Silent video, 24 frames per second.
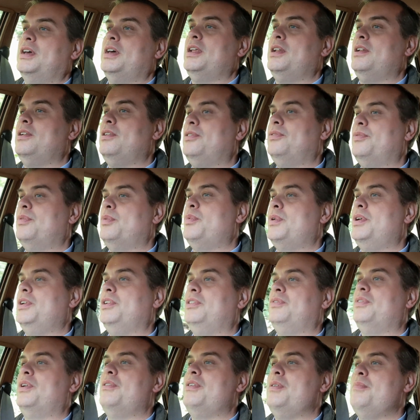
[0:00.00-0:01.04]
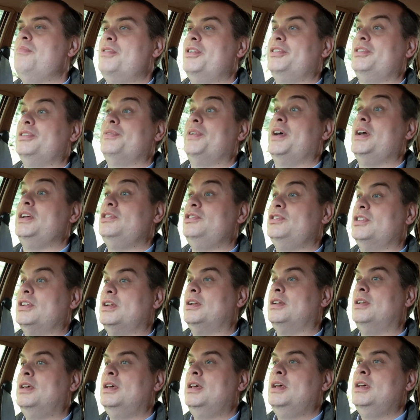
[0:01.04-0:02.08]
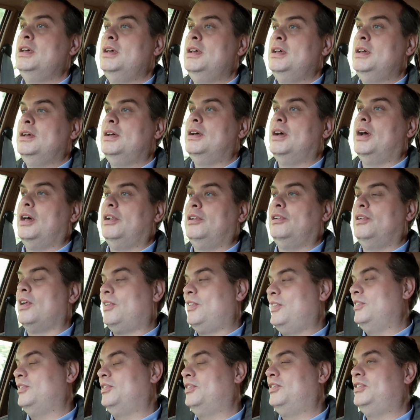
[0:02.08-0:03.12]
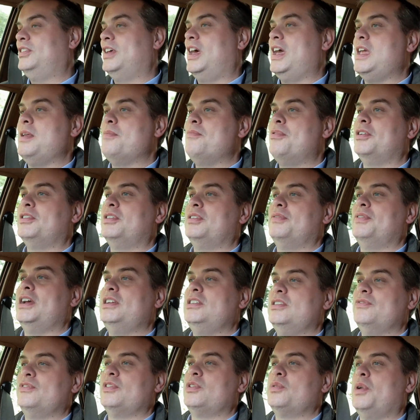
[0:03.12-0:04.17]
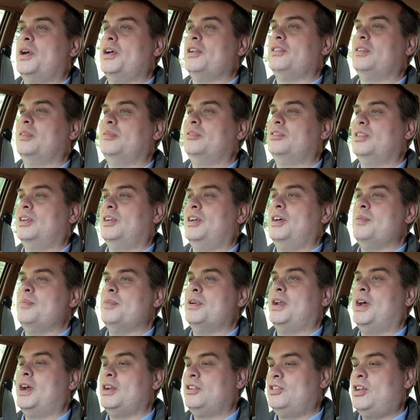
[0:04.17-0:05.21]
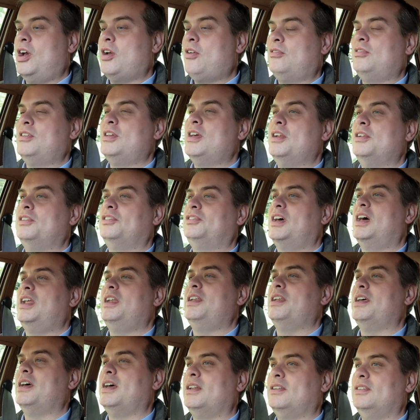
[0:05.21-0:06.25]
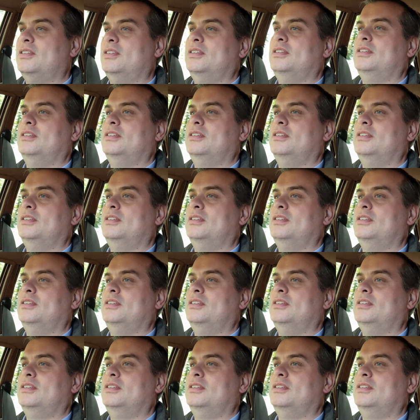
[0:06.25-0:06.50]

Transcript: and the ones that are in preservation are likely to stay in preservation for quite some time, and I totally understand that.